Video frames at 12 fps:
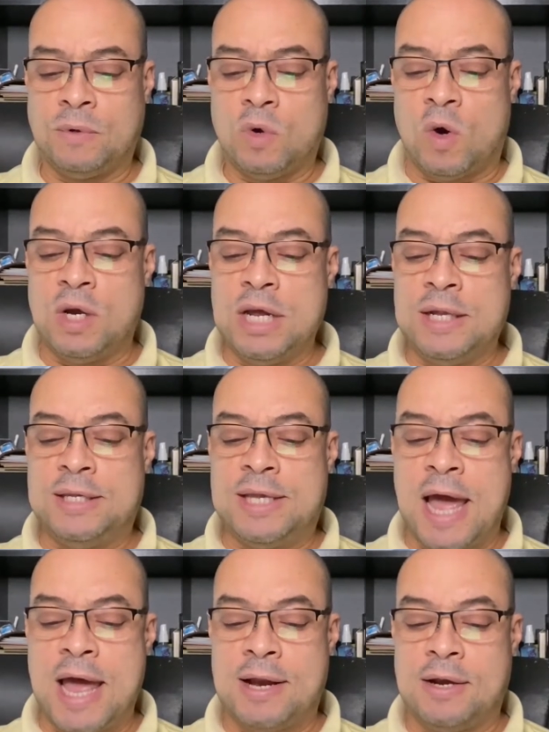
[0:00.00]
Only
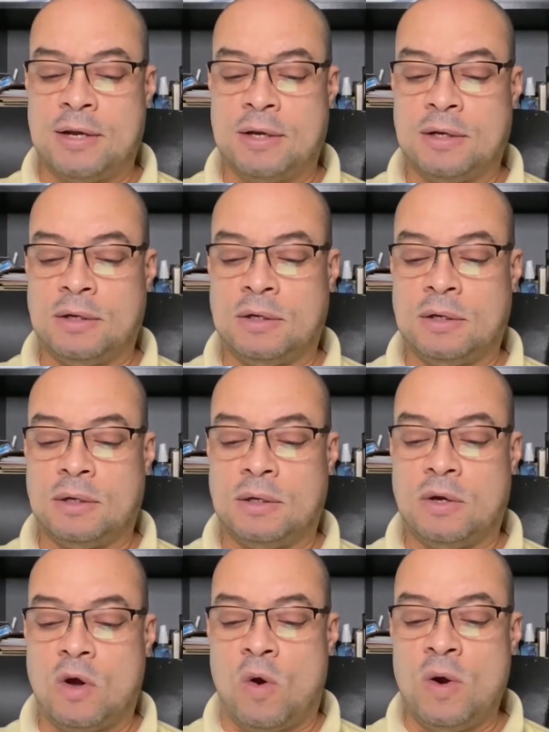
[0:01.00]
then,
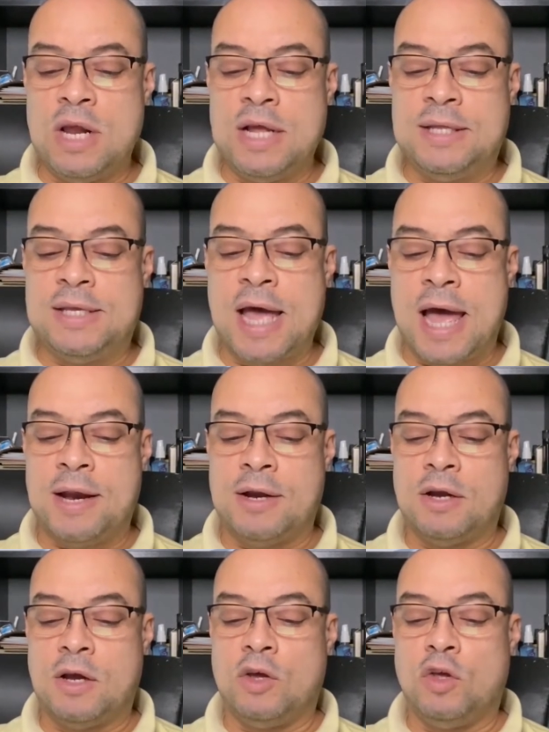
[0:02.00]
only then,
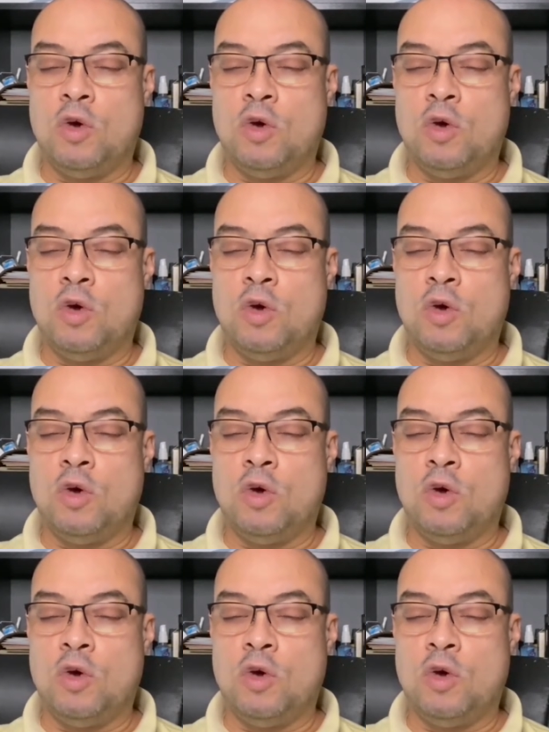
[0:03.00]
you